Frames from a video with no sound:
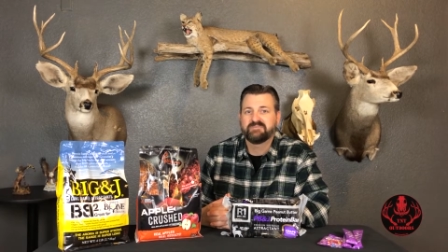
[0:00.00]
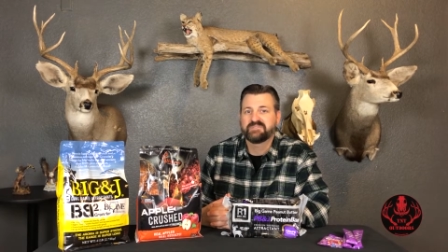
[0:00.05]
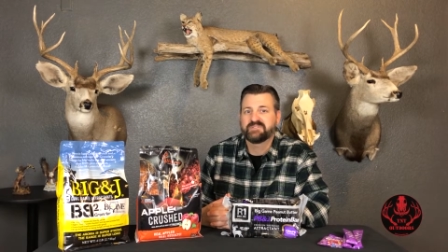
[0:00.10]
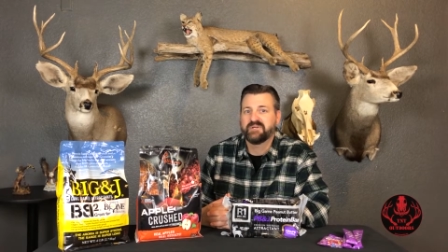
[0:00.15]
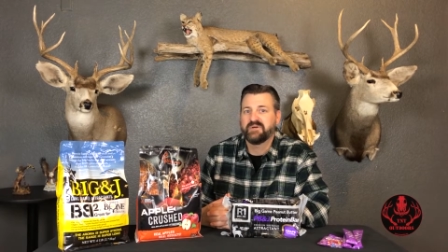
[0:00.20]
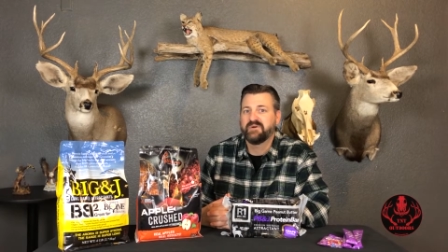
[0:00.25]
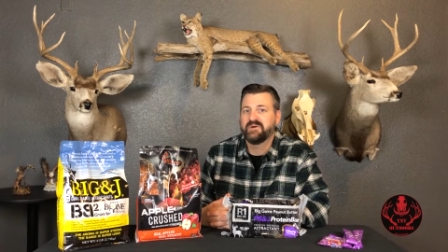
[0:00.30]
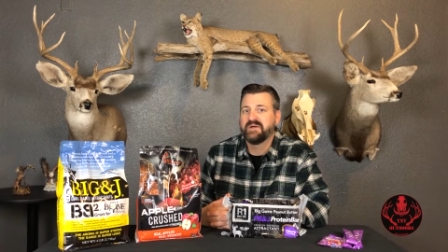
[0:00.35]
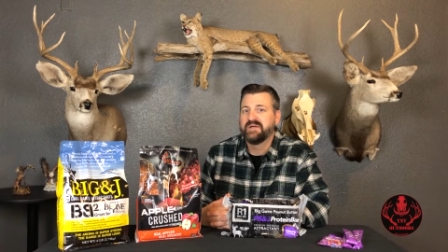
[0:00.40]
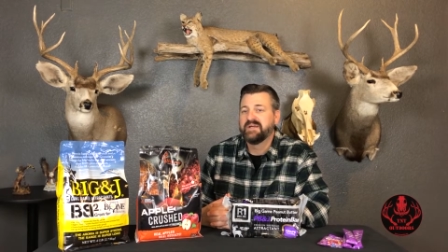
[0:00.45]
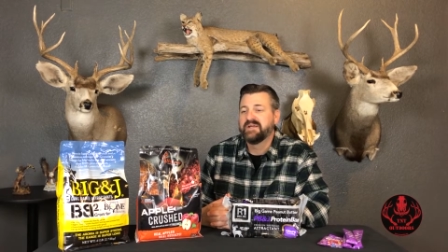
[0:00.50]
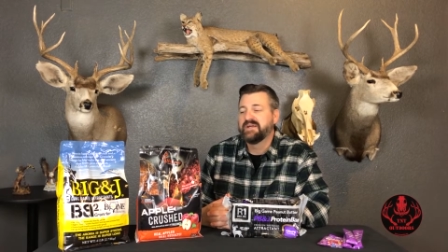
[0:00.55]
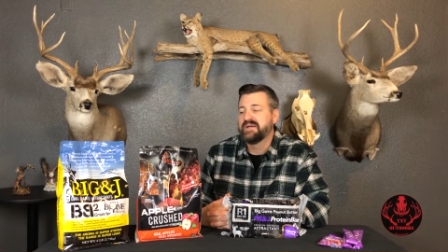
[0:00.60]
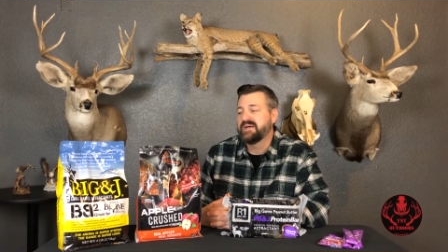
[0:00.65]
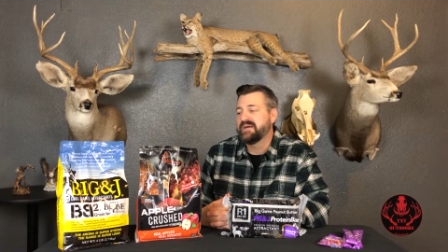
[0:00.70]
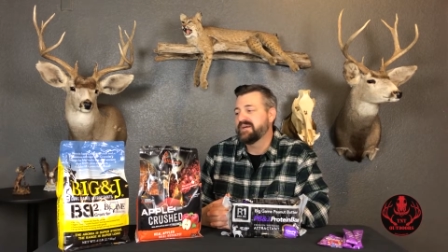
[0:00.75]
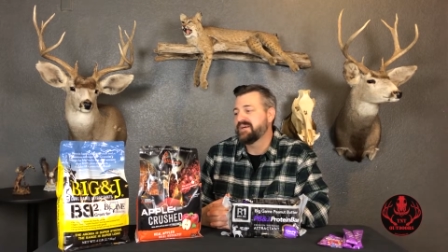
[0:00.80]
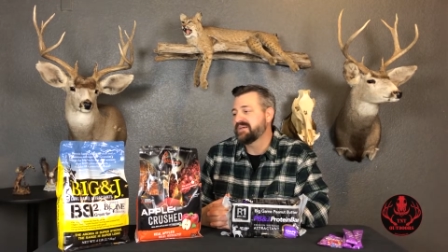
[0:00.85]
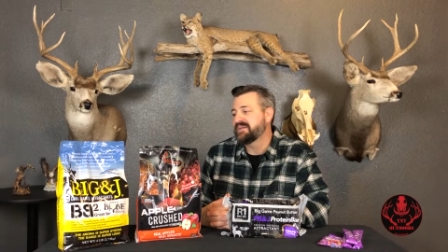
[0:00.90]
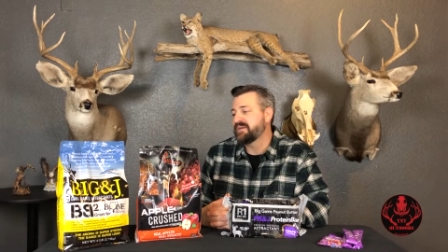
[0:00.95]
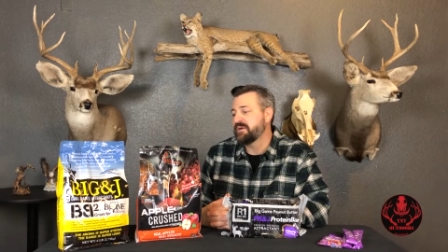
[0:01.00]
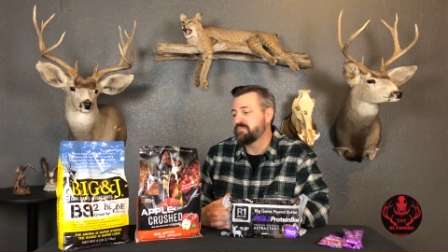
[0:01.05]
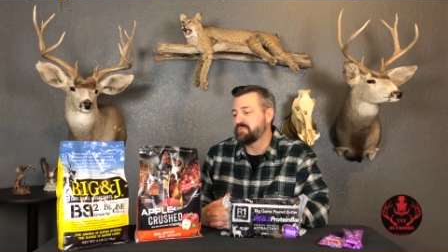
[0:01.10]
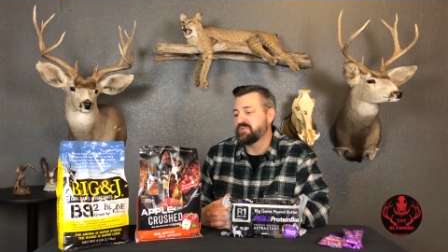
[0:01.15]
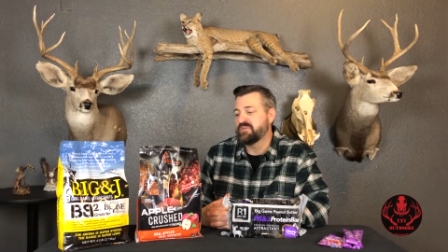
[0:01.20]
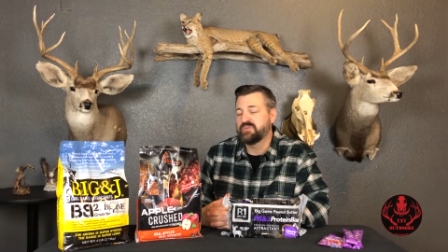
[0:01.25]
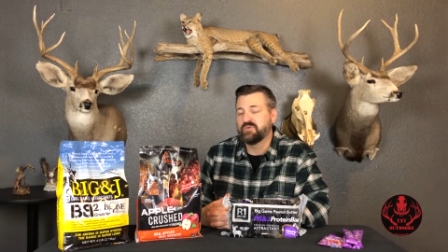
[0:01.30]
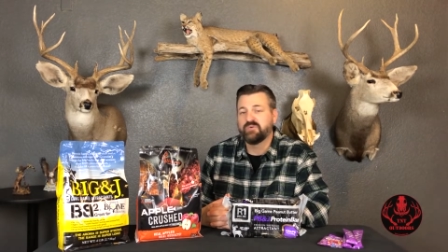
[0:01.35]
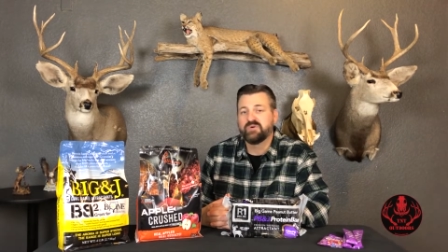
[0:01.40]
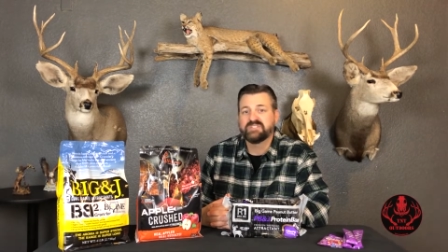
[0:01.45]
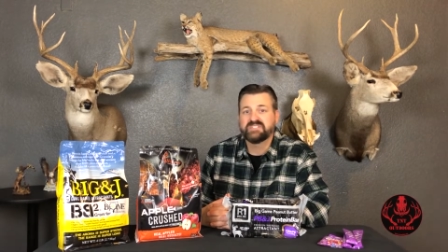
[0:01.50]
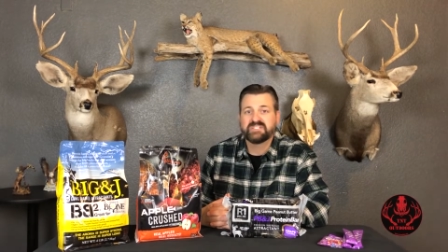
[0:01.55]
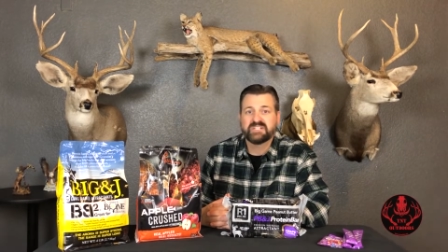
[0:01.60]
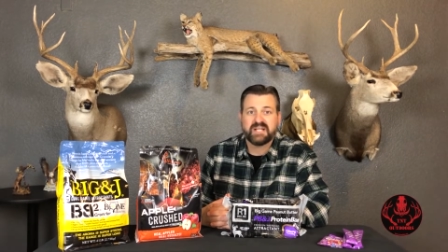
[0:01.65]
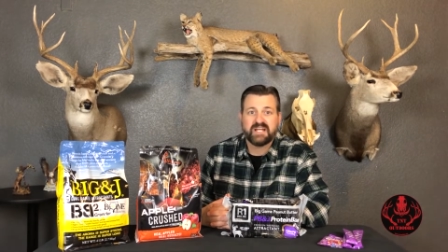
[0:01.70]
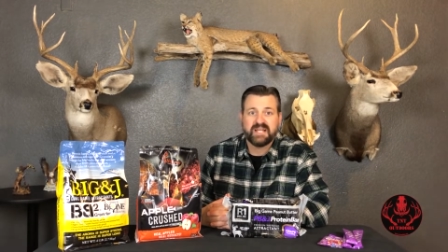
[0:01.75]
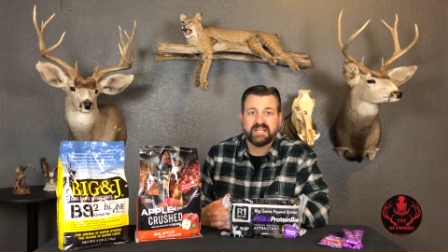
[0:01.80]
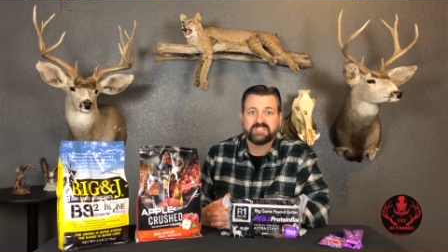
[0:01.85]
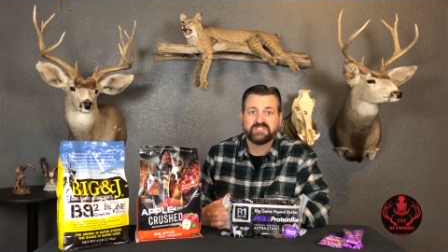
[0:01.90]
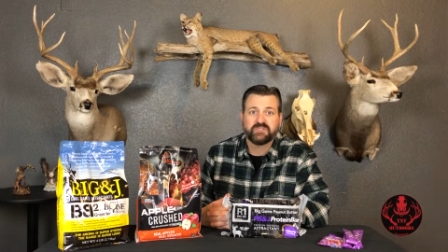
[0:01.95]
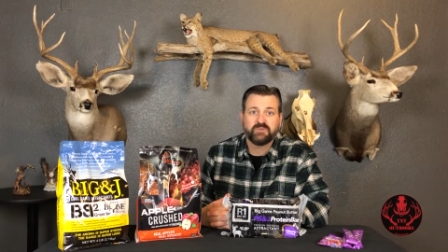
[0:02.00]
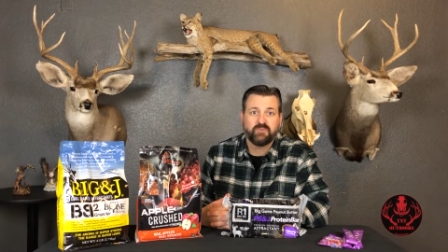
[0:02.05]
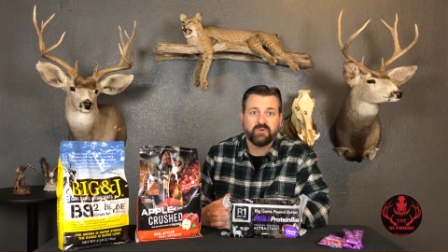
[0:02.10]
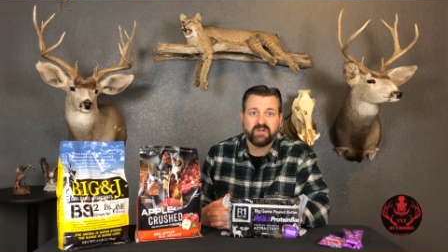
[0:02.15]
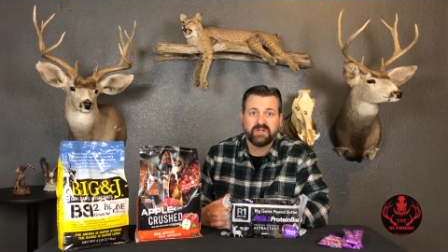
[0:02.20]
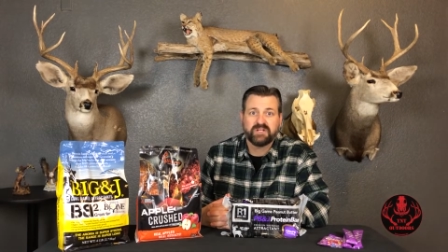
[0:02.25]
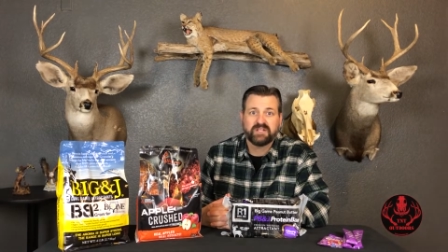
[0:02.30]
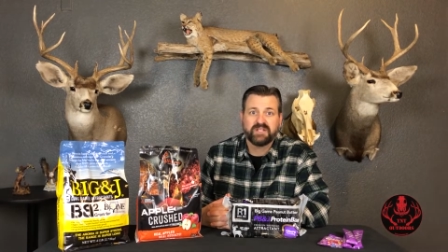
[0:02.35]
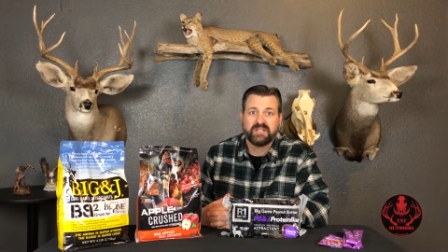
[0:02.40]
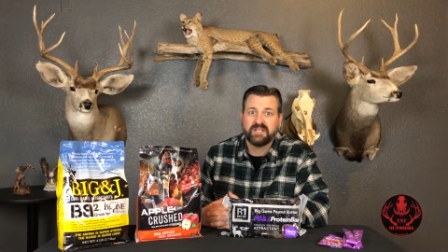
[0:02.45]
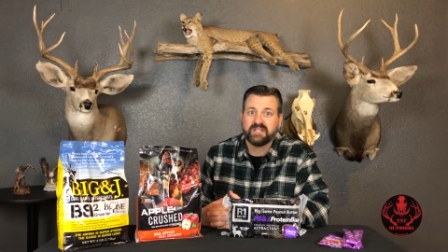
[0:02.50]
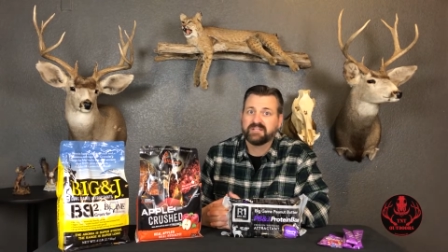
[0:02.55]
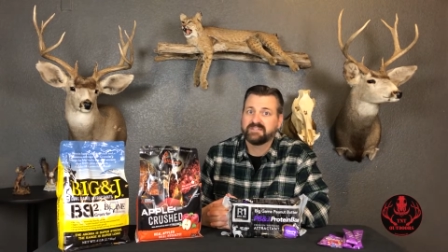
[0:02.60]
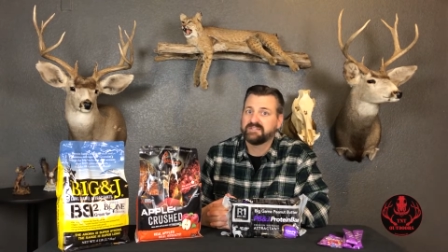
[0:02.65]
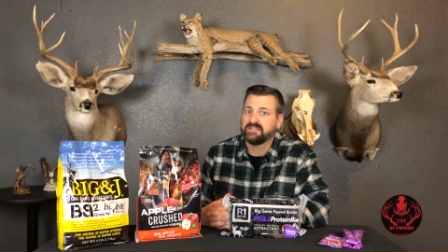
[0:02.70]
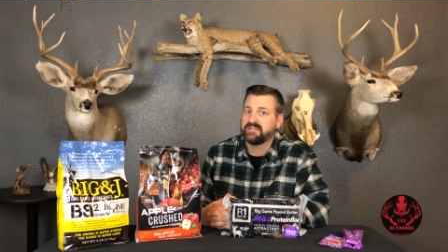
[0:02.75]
So a couple of the ones that I actually wanted to get,